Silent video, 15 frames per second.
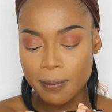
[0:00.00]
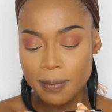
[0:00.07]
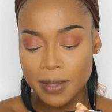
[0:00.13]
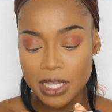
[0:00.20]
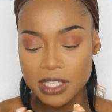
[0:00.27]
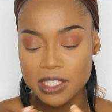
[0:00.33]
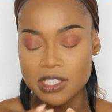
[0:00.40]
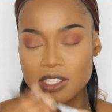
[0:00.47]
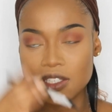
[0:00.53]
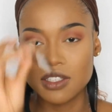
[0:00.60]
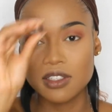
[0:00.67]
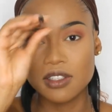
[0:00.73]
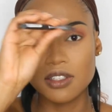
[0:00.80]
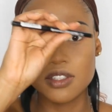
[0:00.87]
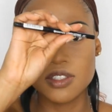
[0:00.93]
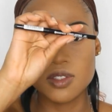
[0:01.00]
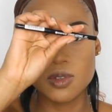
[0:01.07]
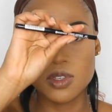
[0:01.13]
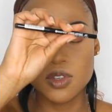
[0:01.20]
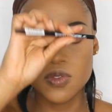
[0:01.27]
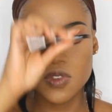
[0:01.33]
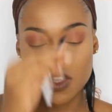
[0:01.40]
Pencil, this one
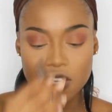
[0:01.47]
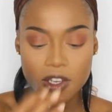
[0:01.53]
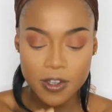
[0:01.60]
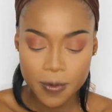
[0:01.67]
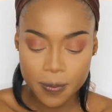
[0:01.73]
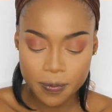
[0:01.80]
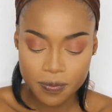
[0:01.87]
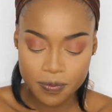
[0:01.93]
over here,